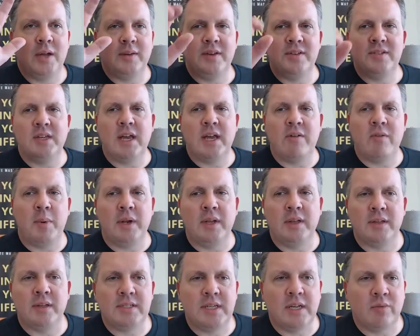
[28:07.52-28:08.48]
Enjoy the rest
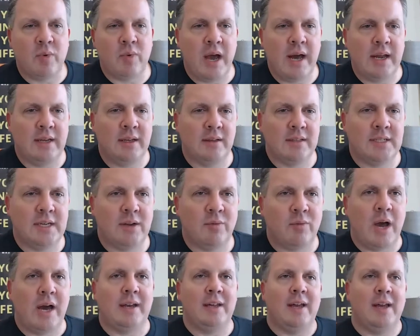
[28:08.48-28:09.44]
of the. day. give Rotty, let's give
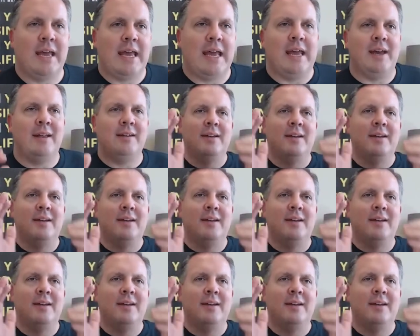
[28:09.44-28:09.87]
Rotty a hand.